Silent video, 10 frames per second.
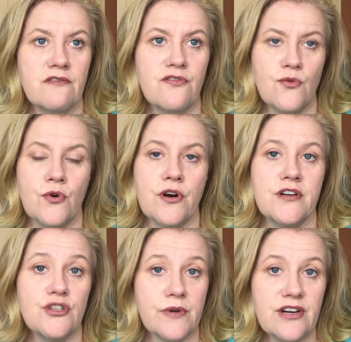for
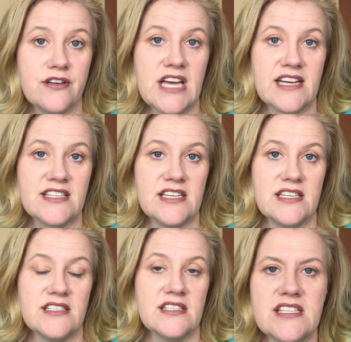doing our
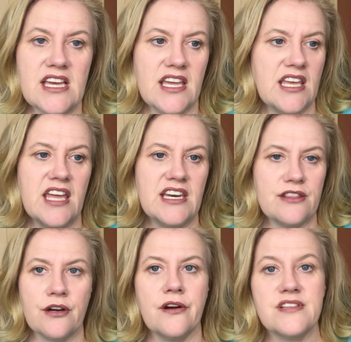taxes, a, uh,
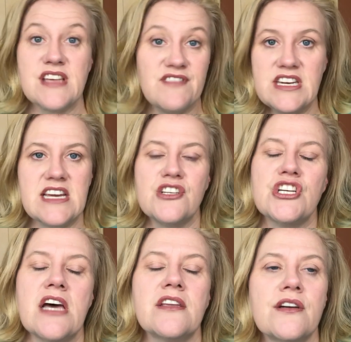another 70 ish
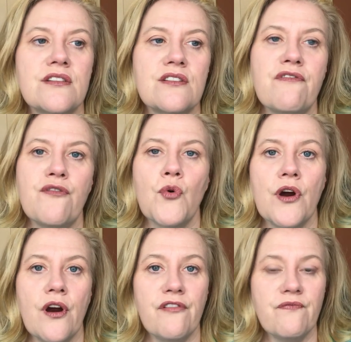dollars
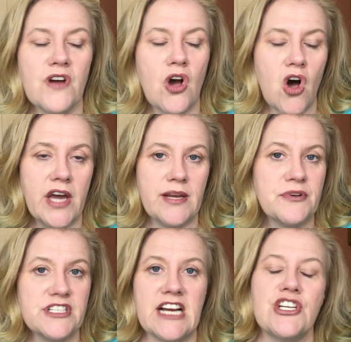for audit
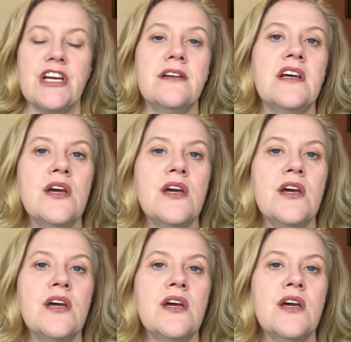protection,